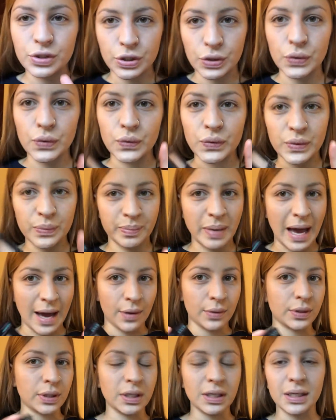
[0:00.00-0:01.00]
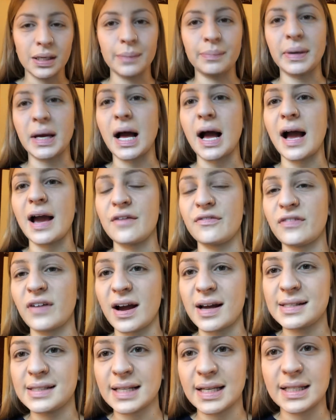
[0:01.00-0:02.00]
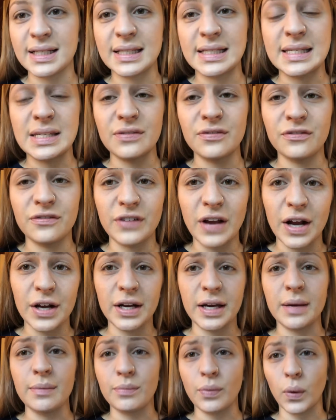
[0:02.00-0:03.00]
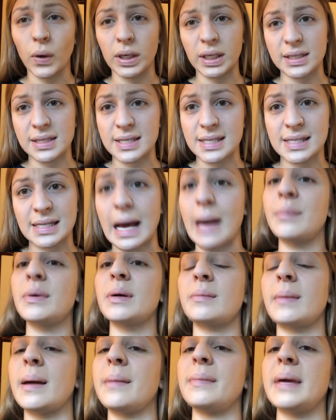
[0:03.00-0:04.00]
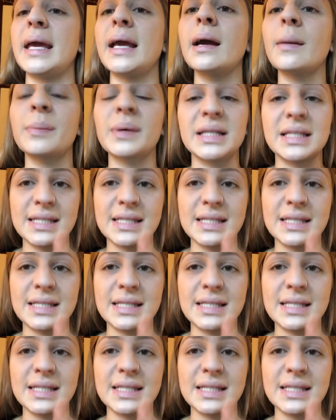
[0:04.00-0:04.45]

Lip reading: do powder, but I find that it's a very important step in my makeup.